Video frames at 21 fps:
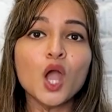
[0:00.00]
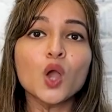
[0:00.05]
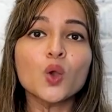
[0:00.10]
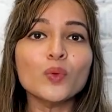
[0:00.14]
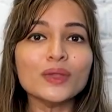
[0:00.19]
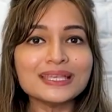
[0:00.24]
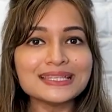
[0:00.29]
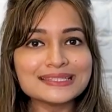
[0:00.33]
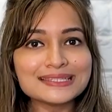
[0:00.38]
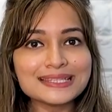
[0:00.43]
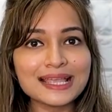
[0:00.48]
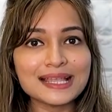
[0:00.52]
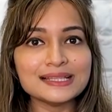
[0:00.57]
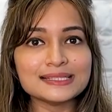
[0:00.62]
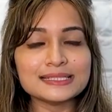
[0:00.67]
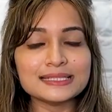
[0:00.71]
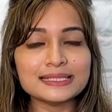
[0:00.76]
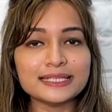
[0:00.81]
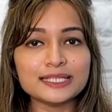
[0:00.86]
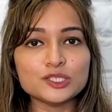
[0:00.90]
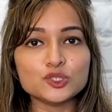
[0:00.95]
Quick
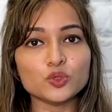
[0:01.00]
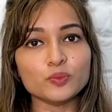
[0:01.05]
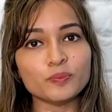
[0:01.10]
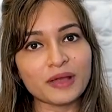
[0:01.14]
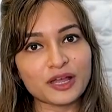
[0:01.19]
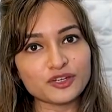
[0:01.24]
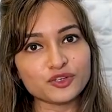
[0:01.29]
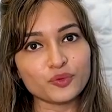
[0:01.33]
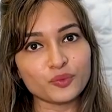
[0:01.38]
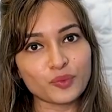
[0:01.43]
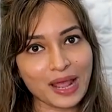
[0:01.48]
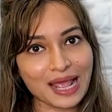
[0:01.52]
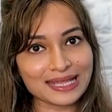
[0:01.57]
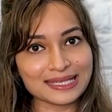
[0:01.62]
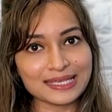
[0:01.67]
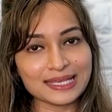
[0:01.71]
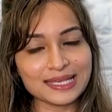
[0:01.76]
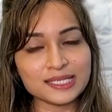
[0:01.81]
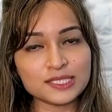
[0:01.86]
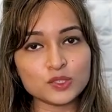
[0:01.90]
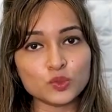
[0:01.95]
sales lead to better
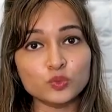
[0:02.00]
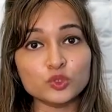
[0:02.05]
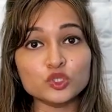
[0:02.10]
rankings,